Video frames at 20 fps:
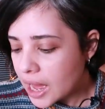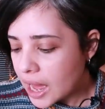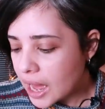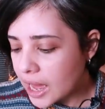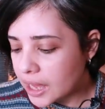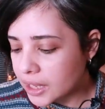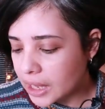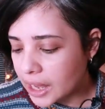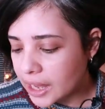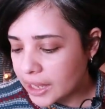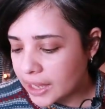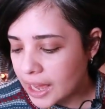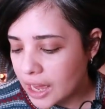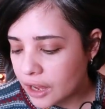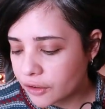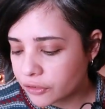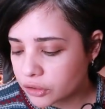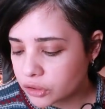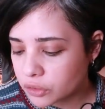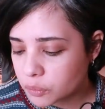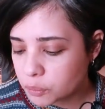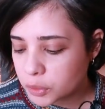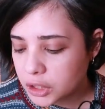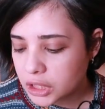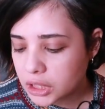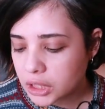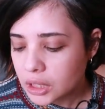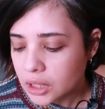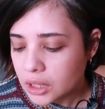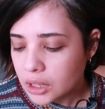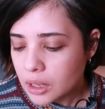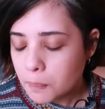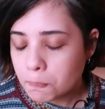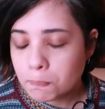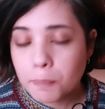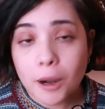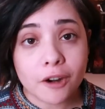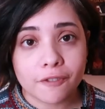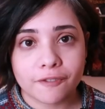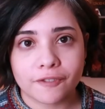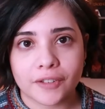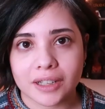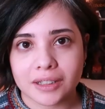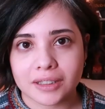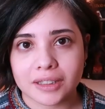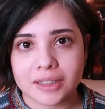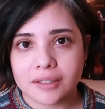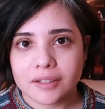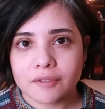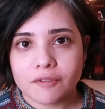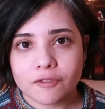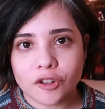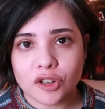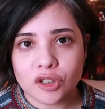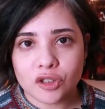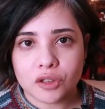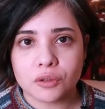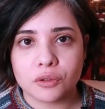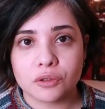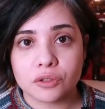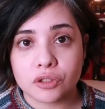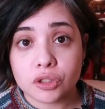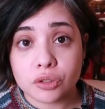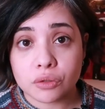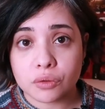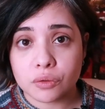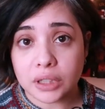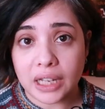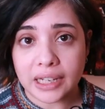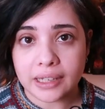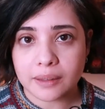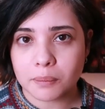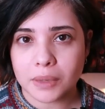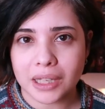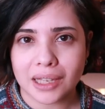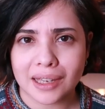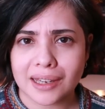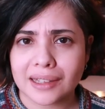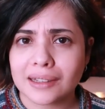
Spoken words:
I have to be perfect for you to like me.